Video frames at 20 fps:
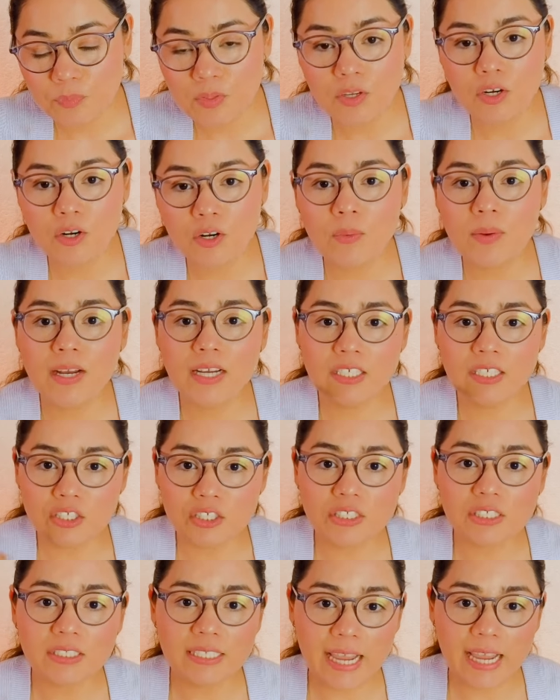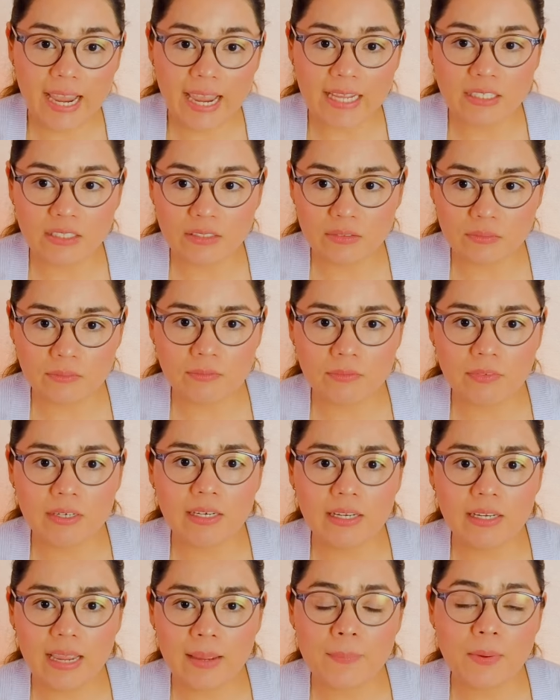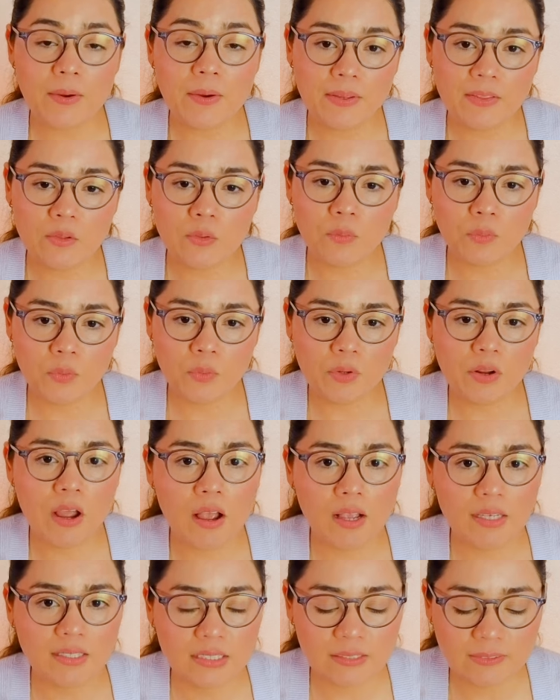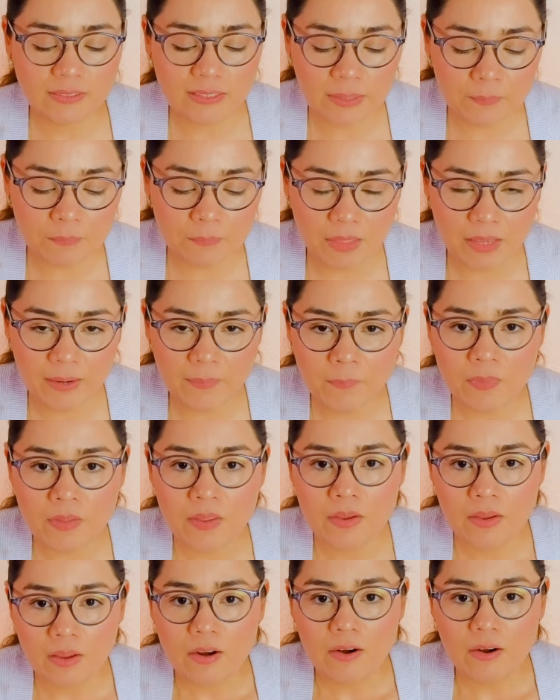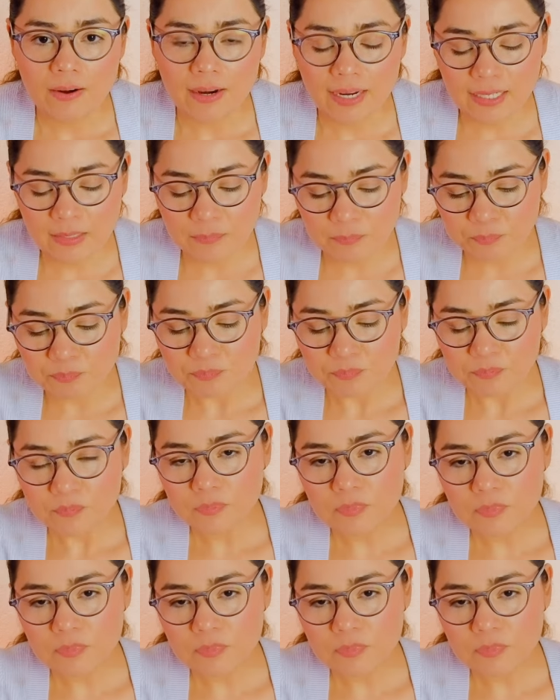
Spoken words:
you know, understand really, I'm hearing the root cause of something, right?